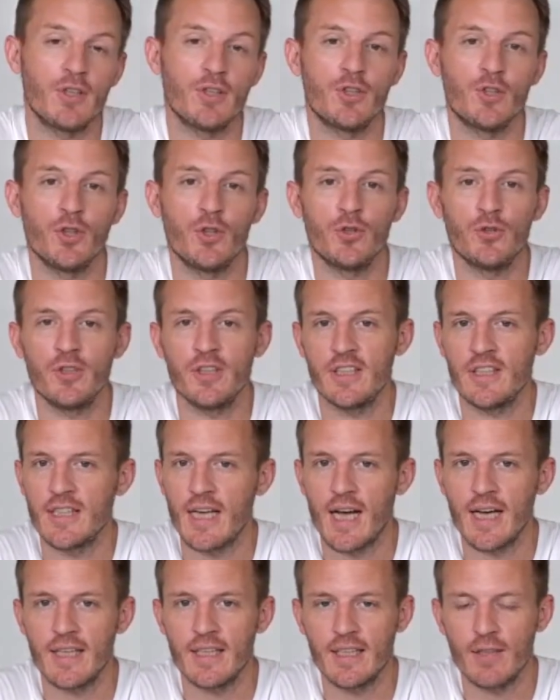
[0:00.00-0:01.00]
to show you
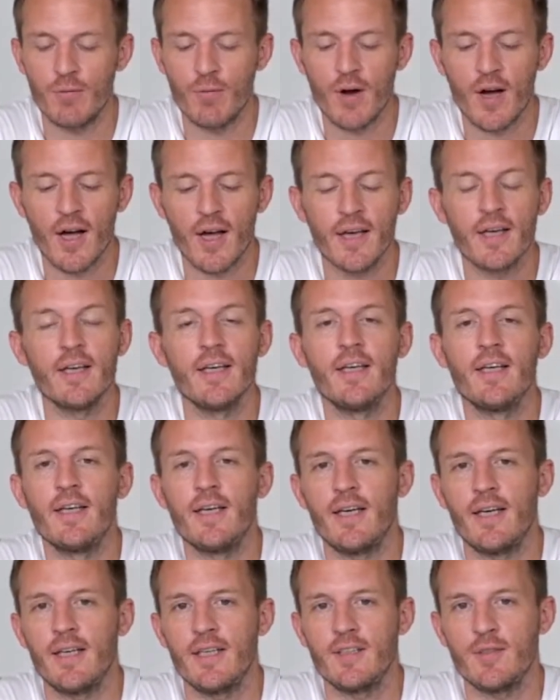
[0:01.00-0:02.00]
exactly why
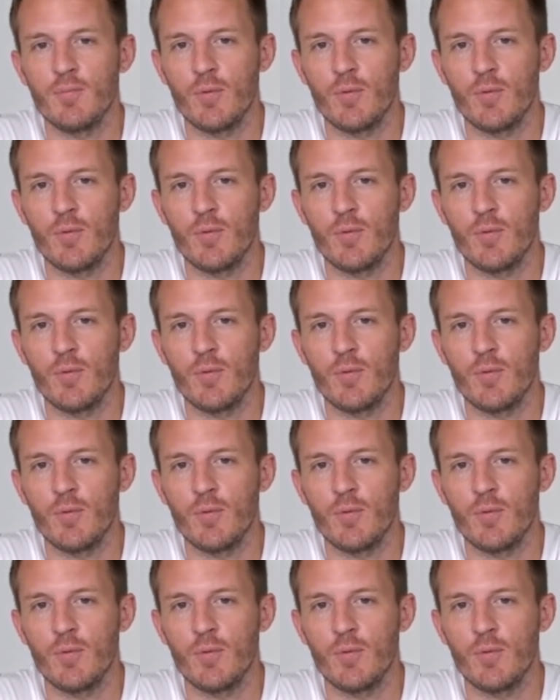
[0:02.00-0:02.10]
it is